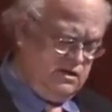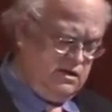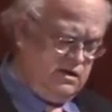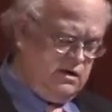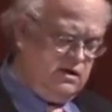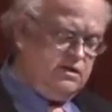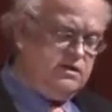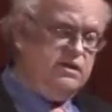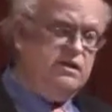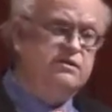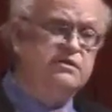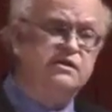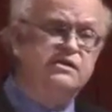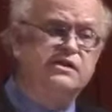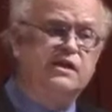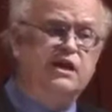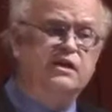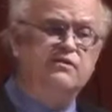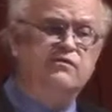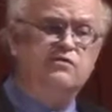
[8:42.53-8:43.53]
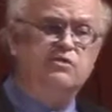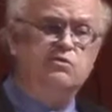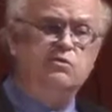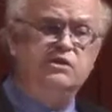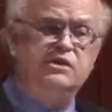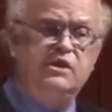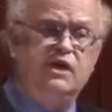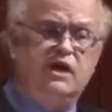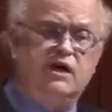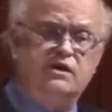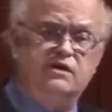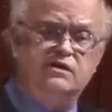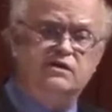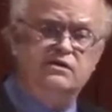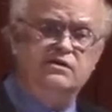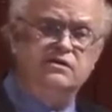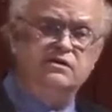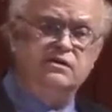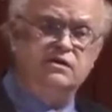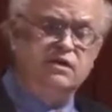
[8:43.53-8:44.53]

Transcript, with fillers: uh, in the state of Louisiana,